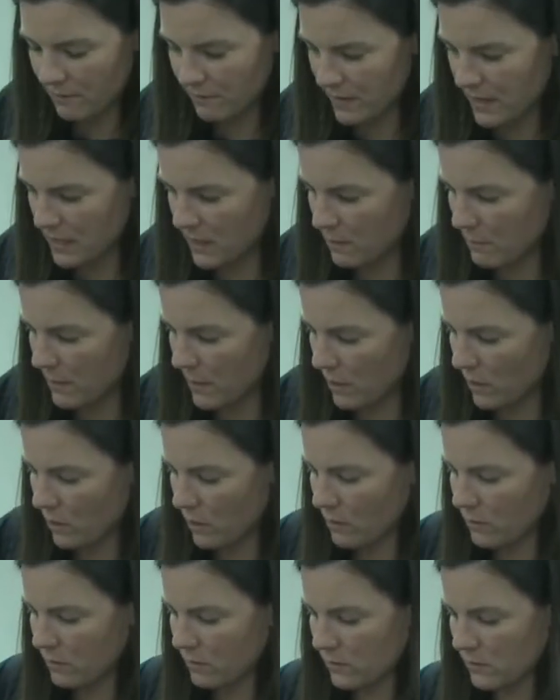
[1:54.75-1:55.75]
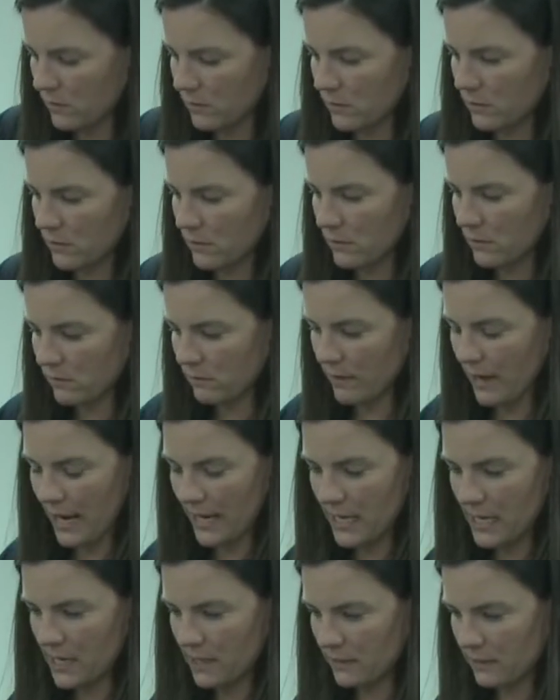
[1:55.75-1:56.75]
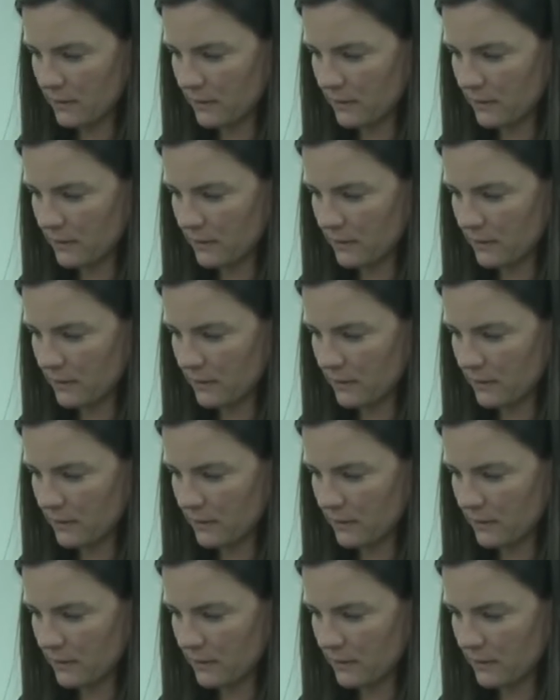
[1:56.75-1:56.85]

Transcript: feet in the middle. Ready?